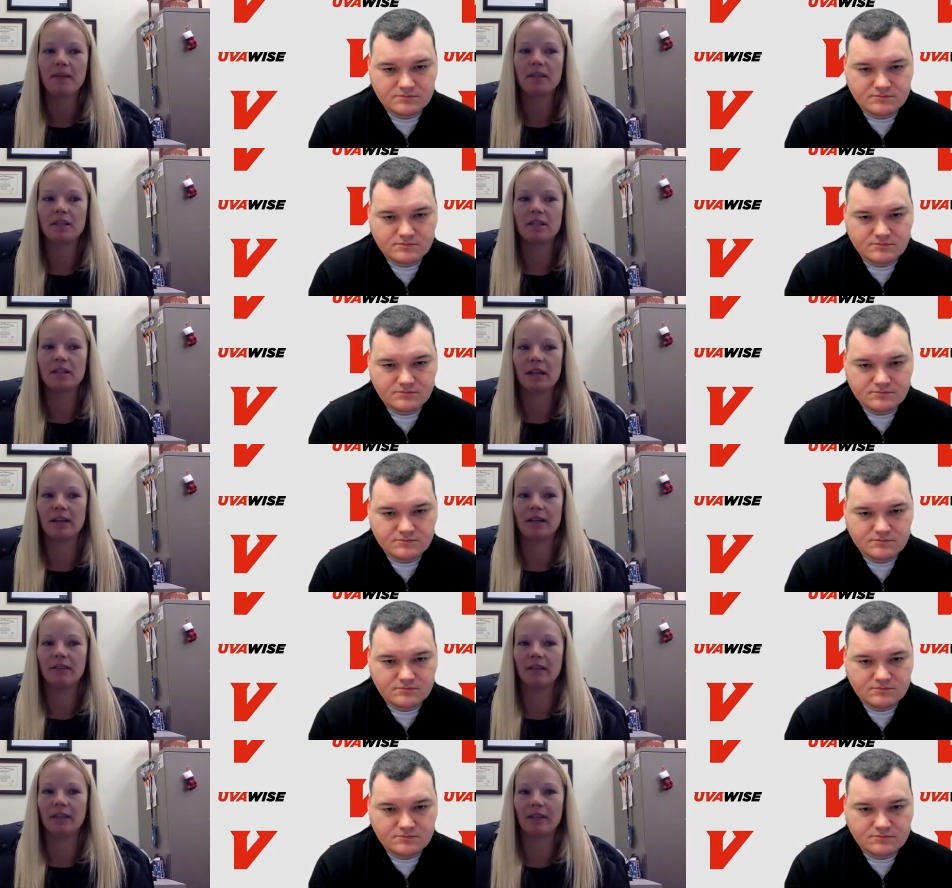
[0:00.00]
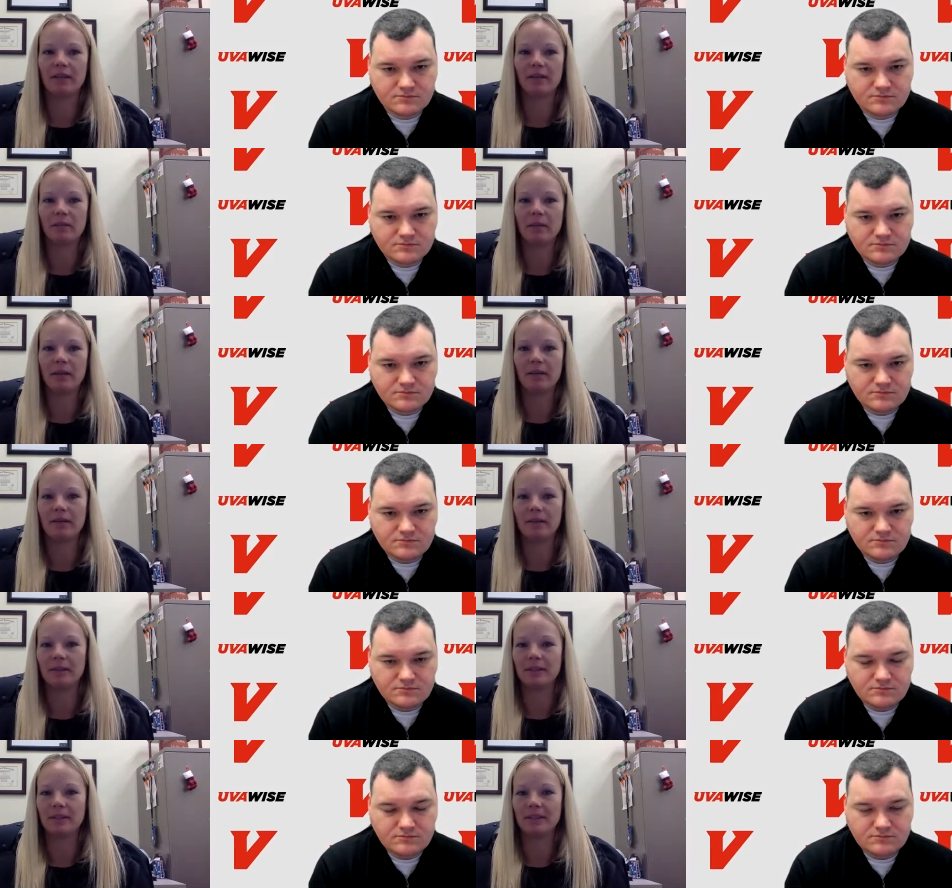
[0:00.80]
Speaker 1: just kind of like be
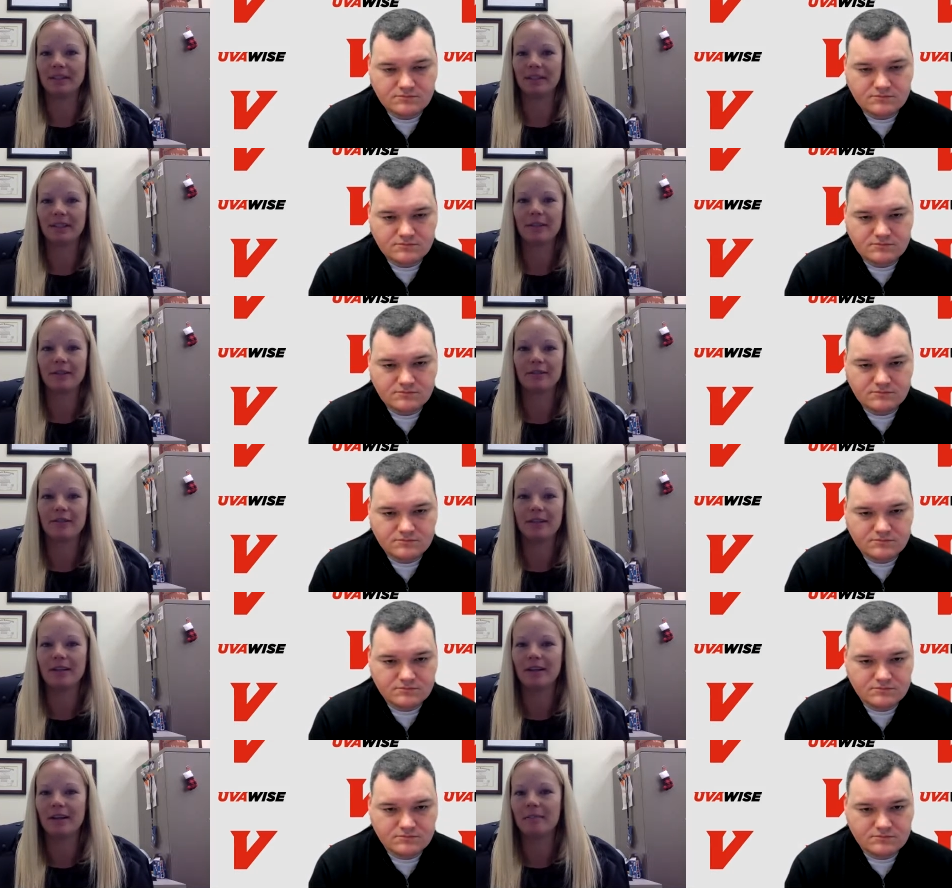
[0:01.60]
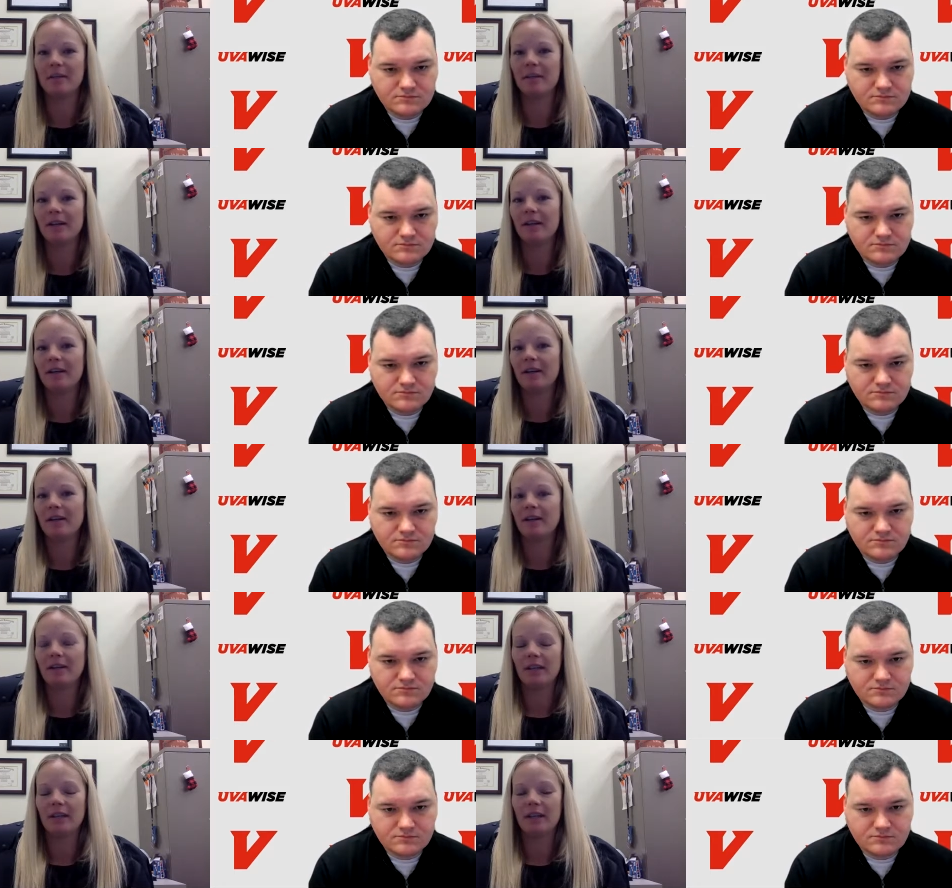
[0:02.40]
able to kick our feet up,
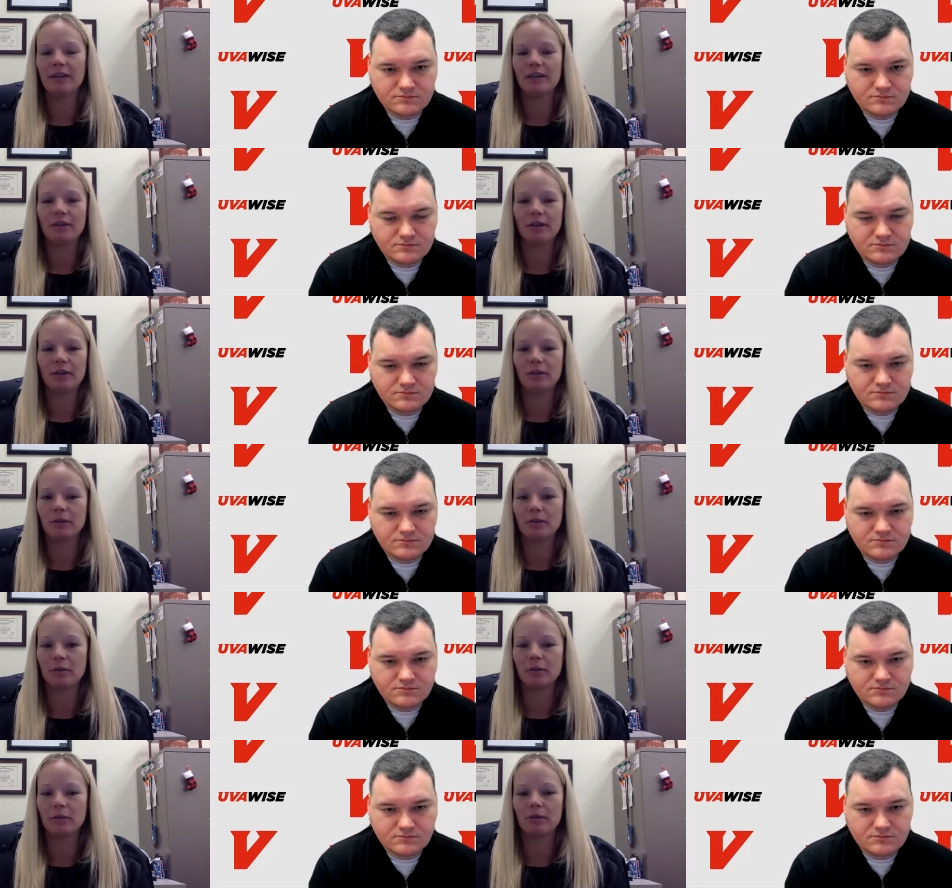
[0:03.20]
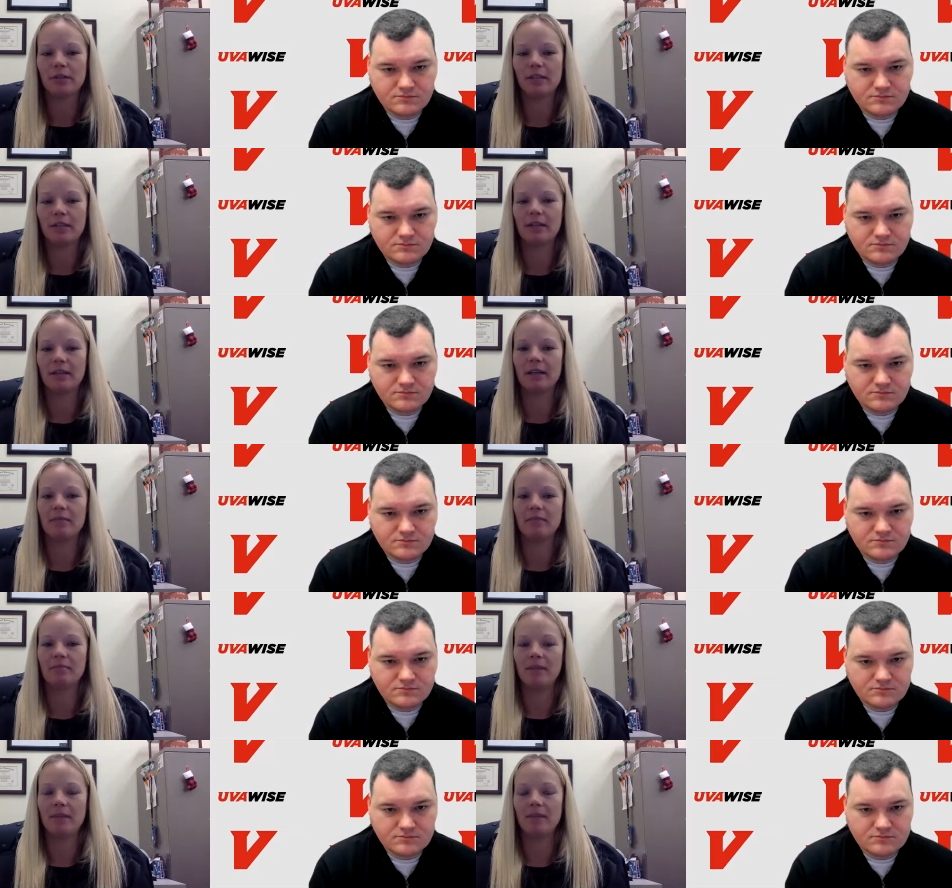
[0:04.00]
get into our normal routine that
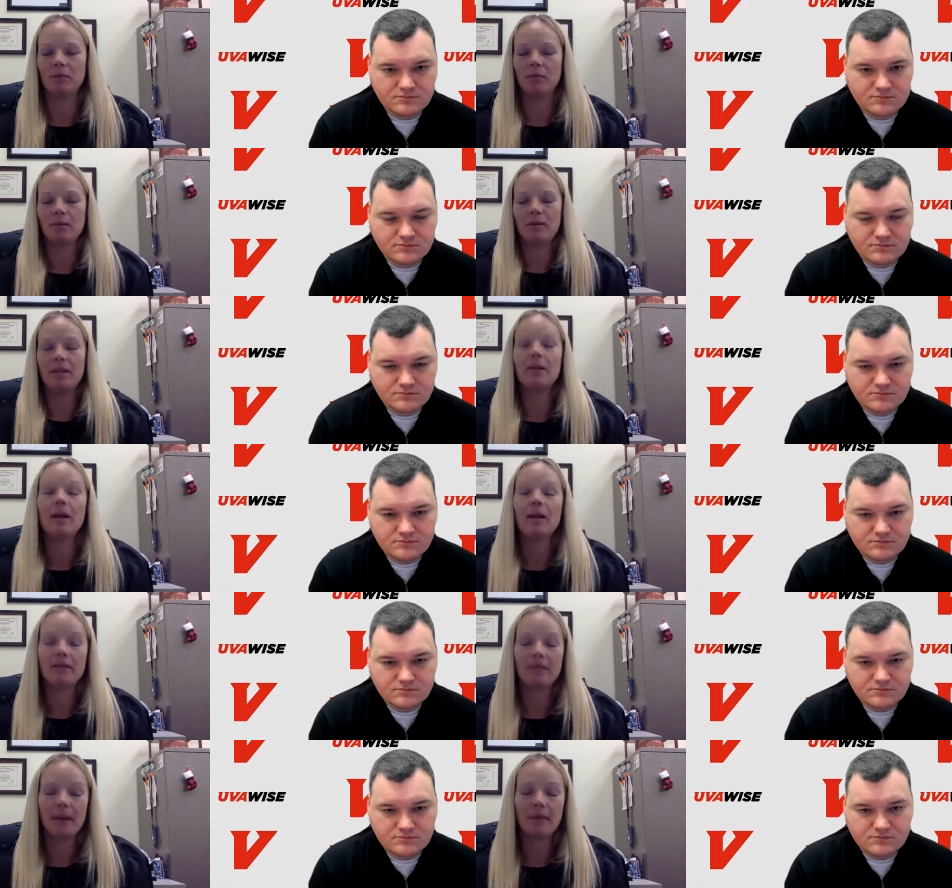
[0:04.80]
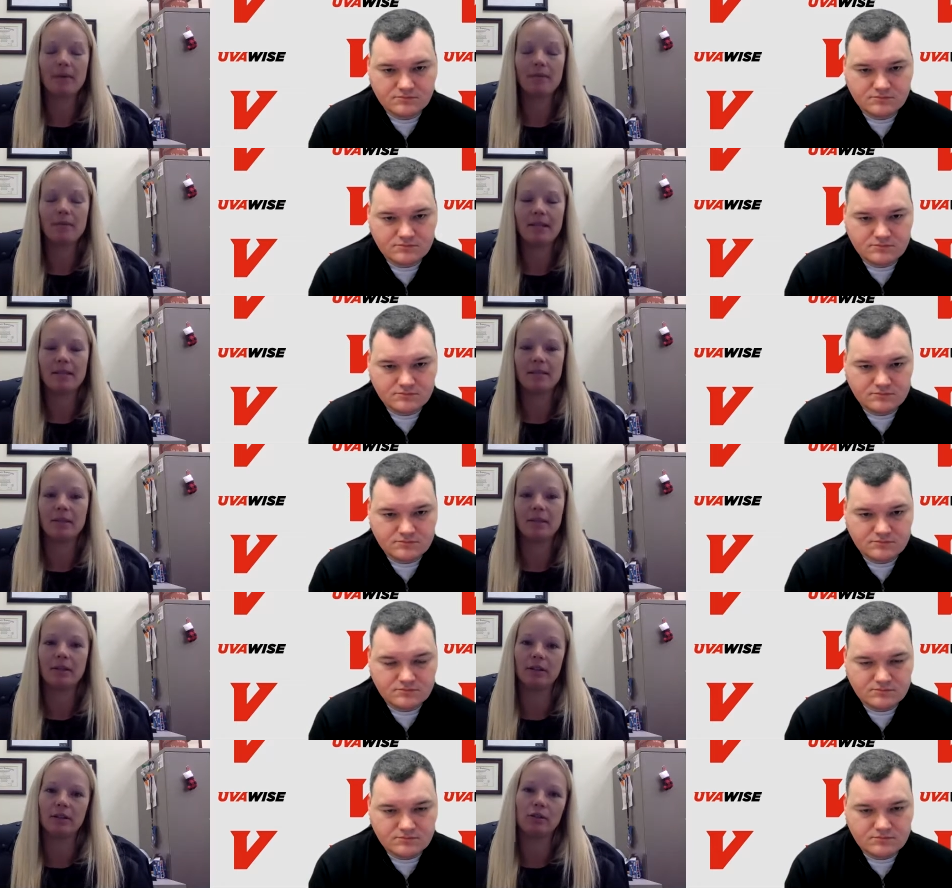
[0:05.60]
may, we that we may
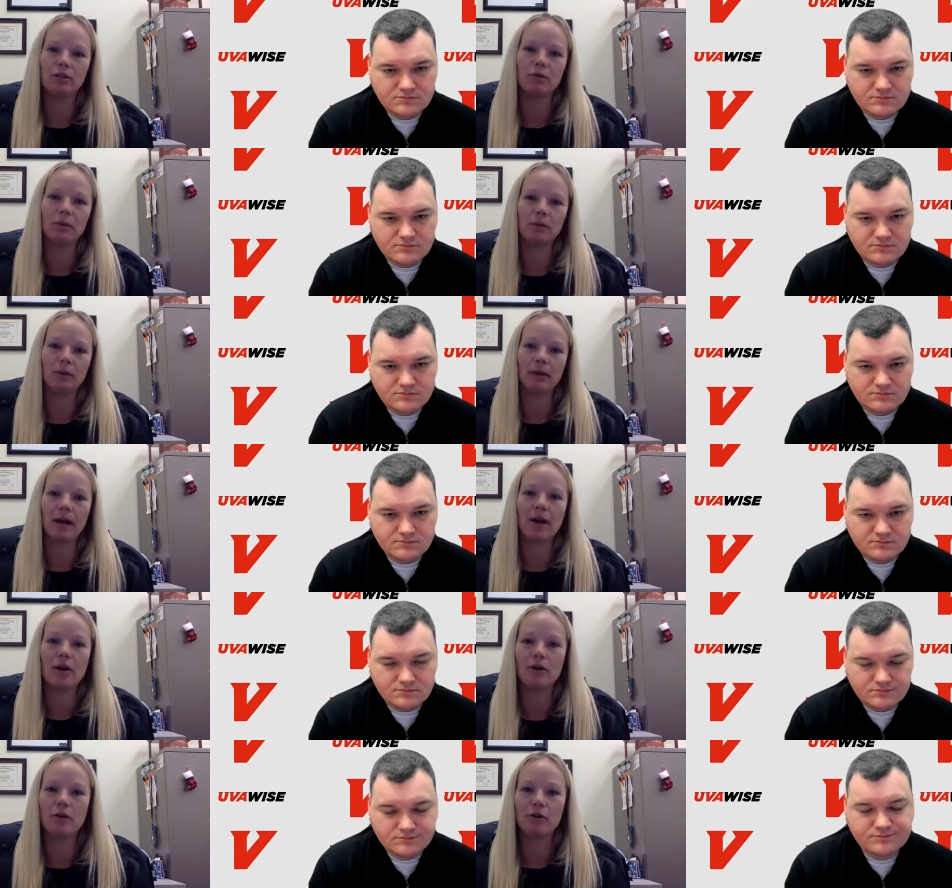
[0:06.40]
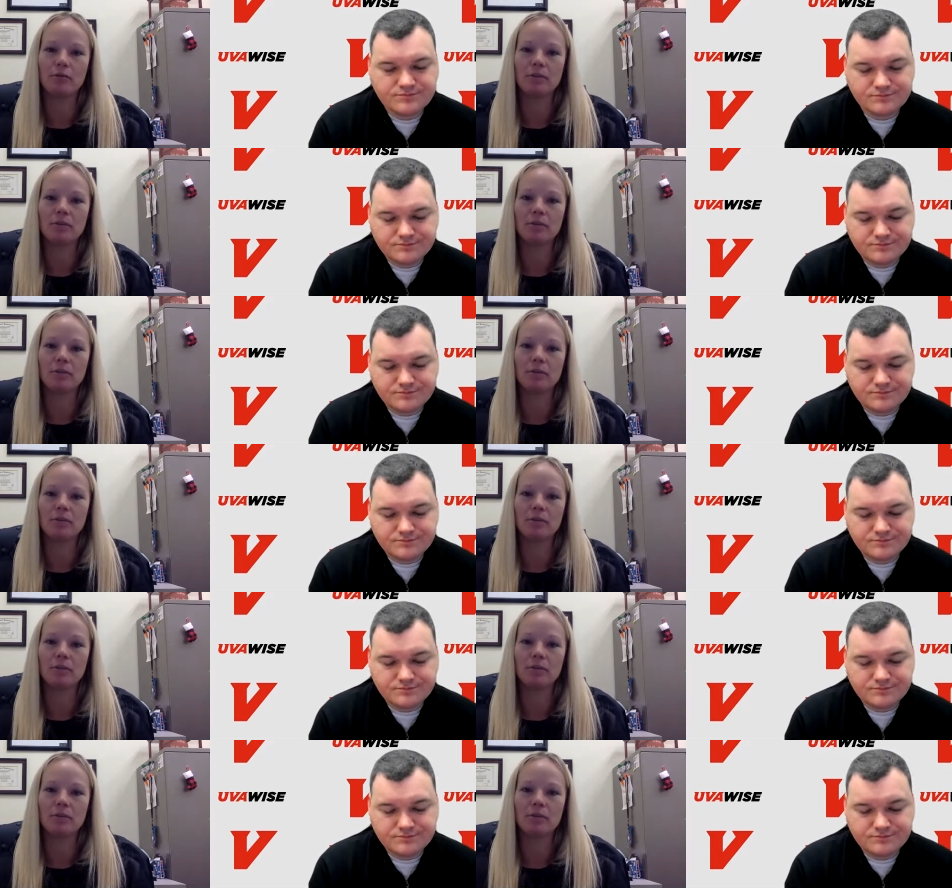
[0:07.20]
typically do when we're at home.